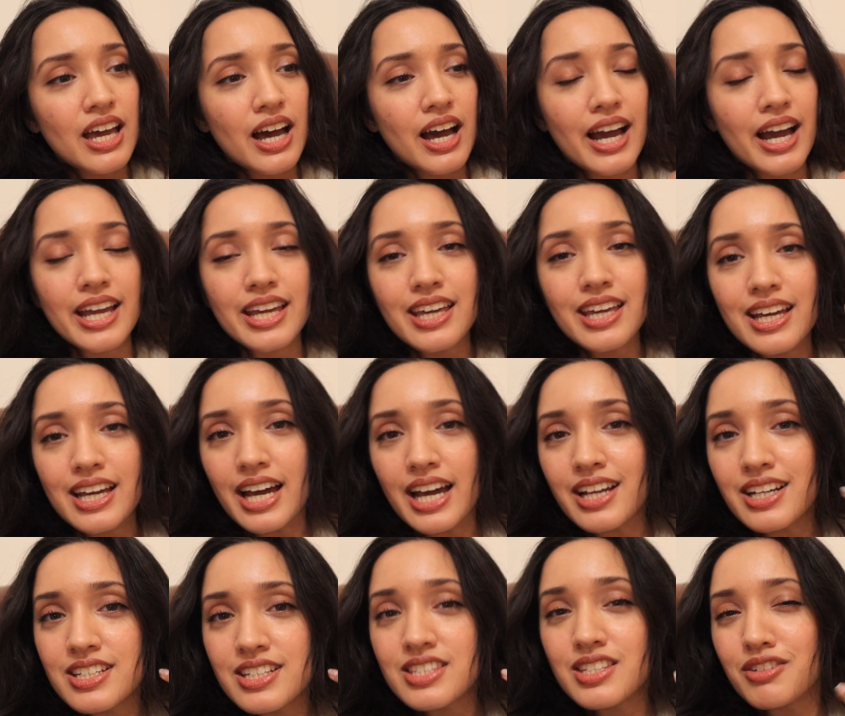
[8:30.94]
I get
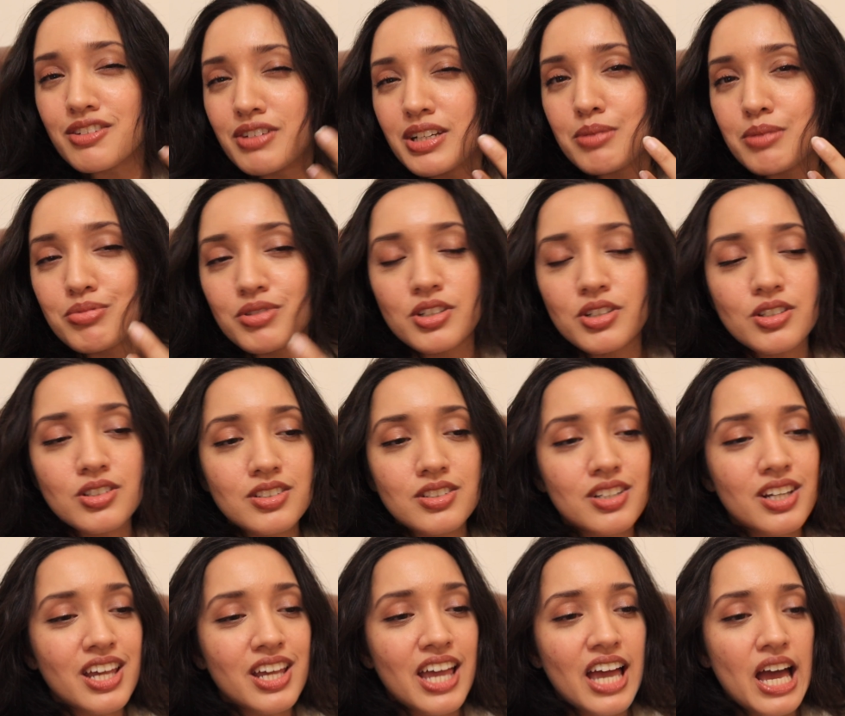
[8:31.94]
kind of cerebral
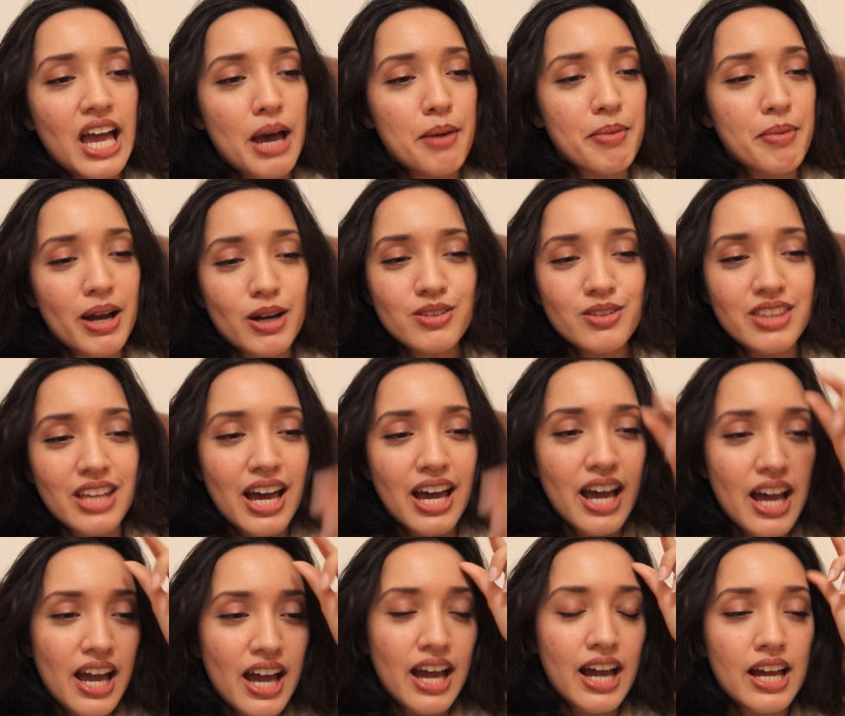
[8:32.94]
about
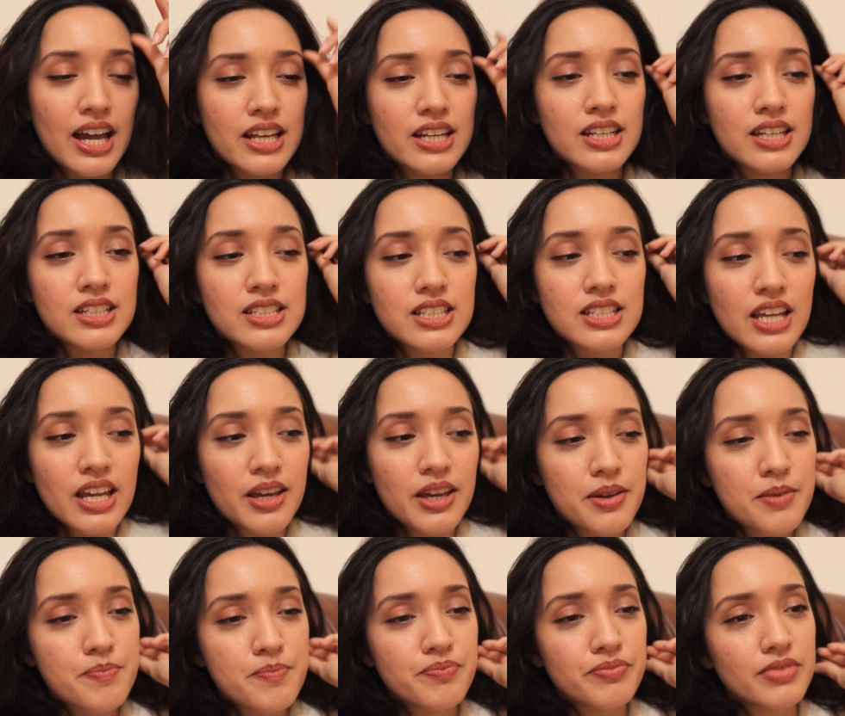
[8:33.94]
that and
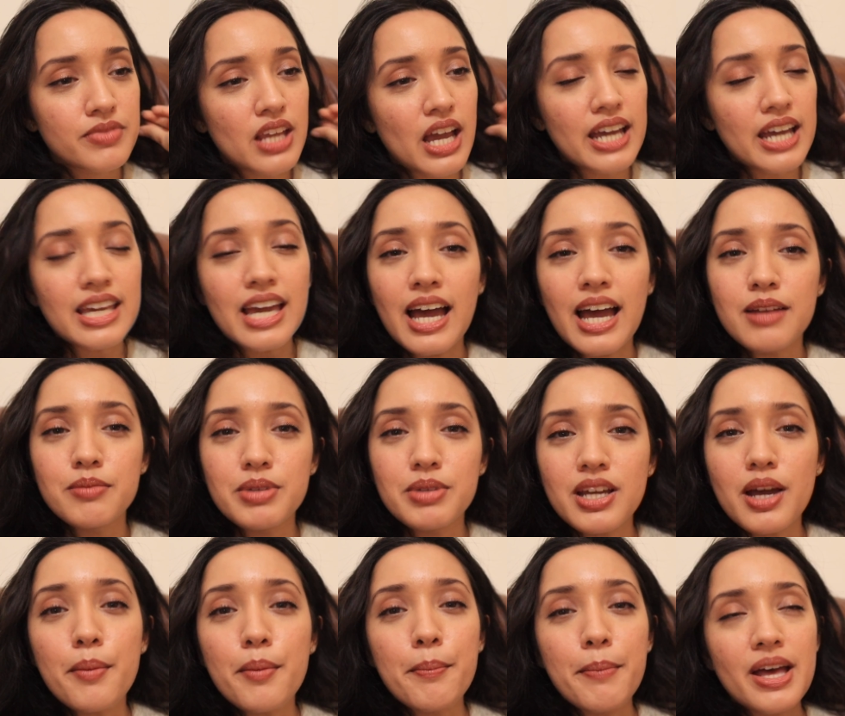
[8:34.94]
um, I can
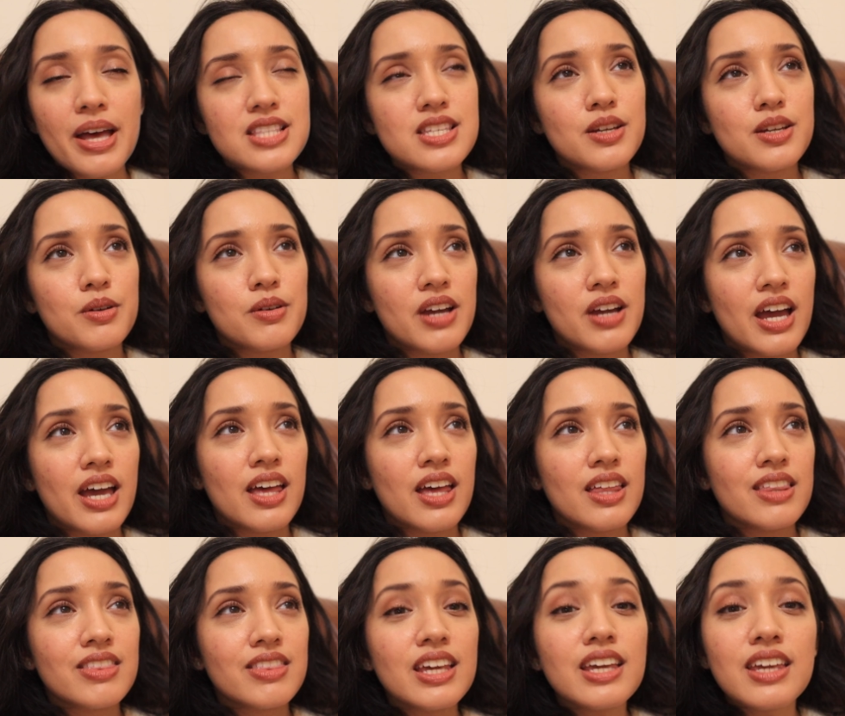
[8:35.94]
become better at
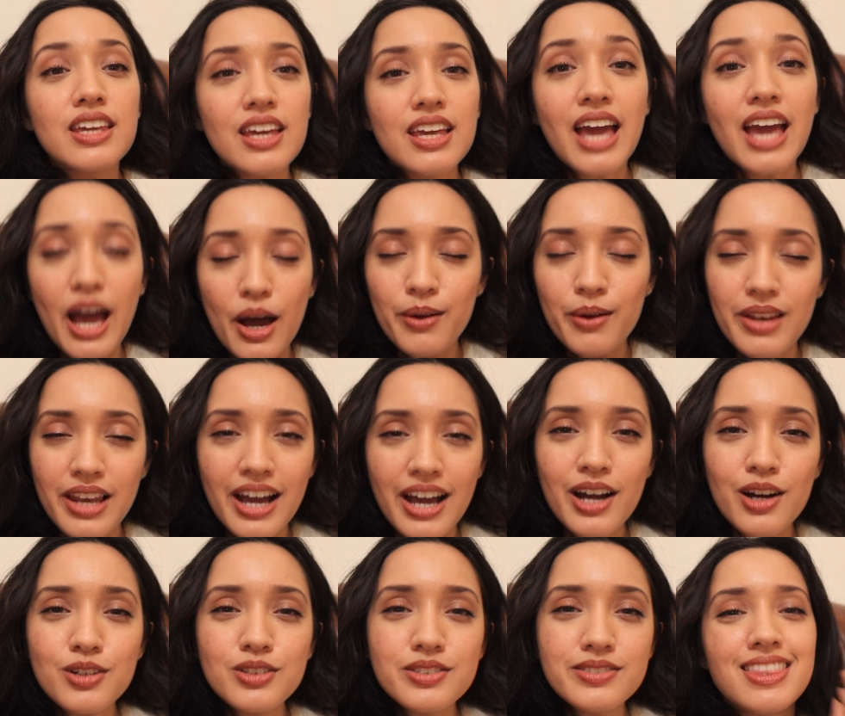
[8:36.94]
thinking out
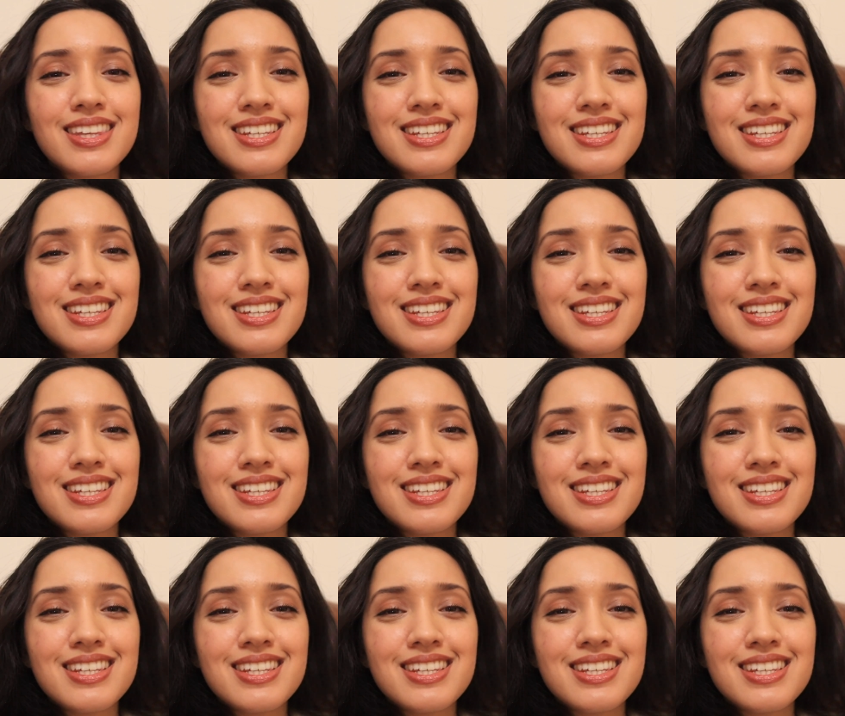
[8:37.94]
loud.